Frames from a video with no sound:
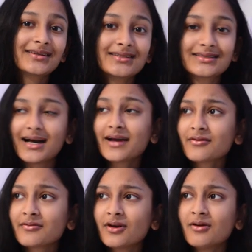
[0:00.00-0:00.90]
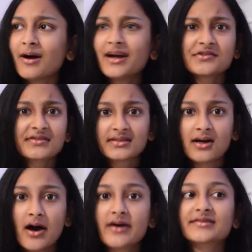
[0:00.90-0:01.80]
because I don't know, I just
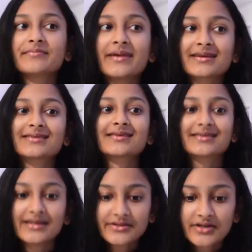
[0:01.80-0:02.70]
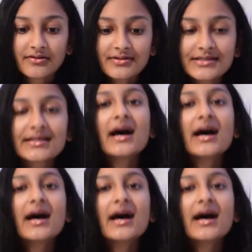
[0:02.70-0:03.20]
can't mix skin tones.